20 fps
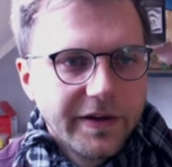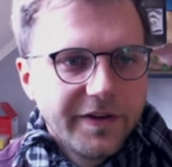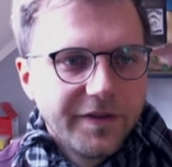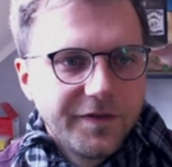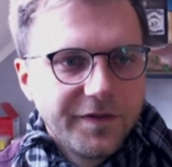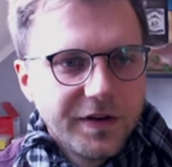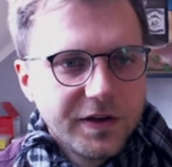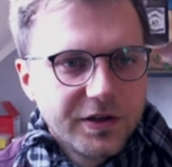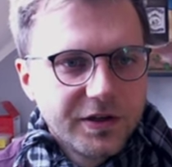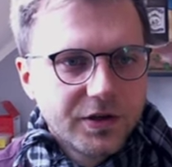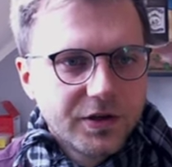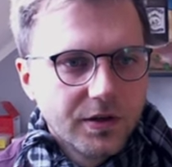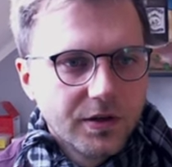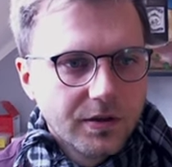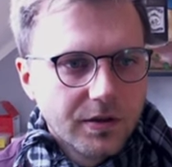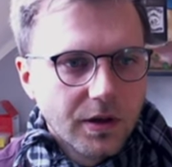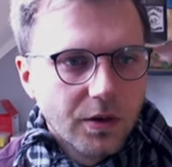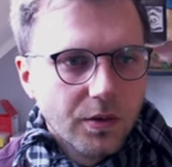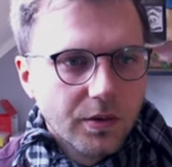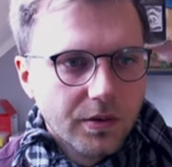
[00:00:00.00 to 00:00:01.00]
feature,
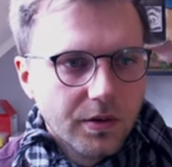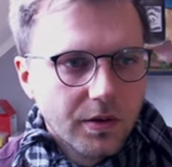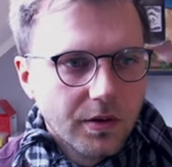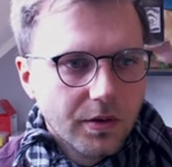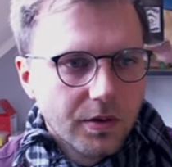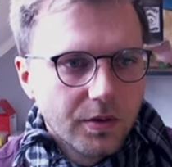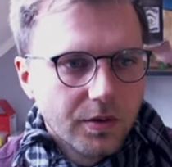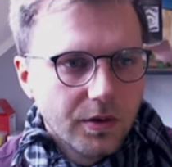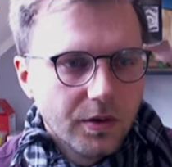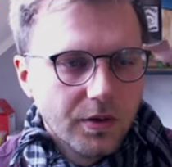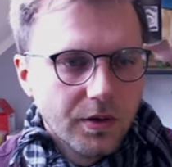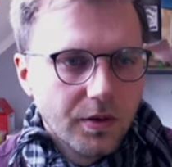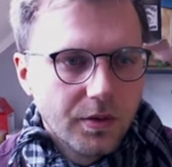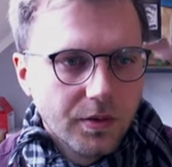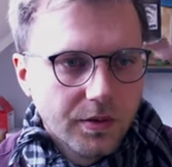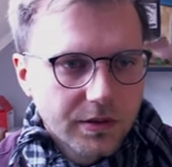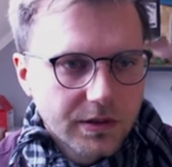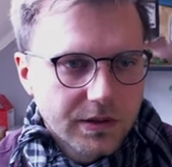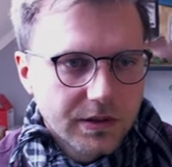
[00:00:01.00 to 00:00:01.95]
no, no, no, no, no,